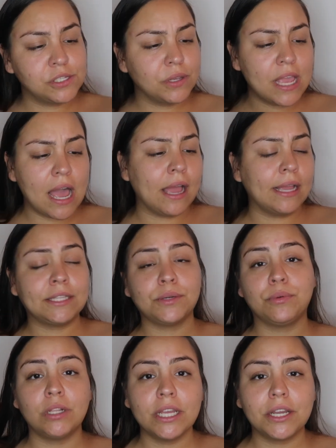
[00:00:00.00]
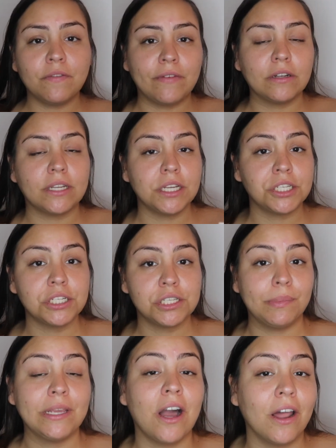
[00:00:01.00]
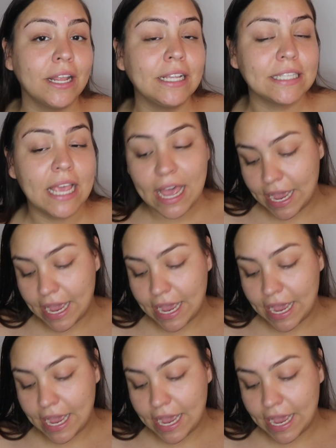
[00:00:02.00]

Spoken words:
So yeah, it's a really good foundation, to be honest.